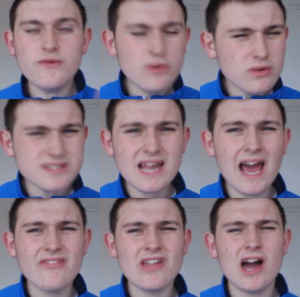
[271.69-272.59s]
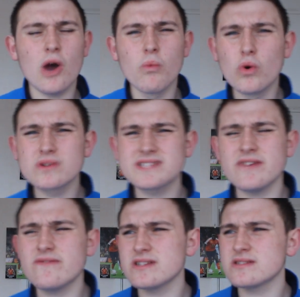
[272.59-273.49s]
So if he wasn't at that awards
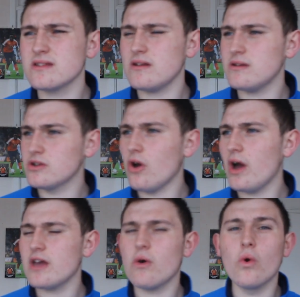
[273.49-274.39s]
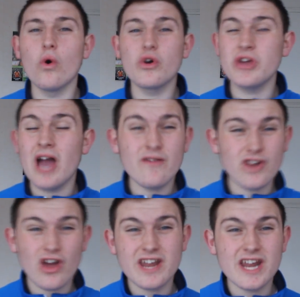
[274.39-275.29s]
evening night, or you
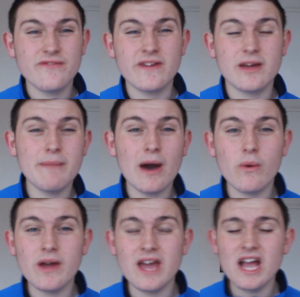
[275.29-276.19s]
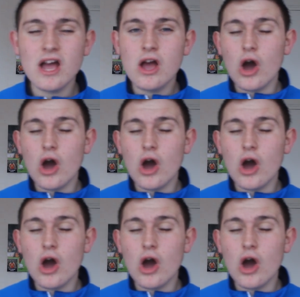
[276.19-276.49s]
haven't heard anything about it,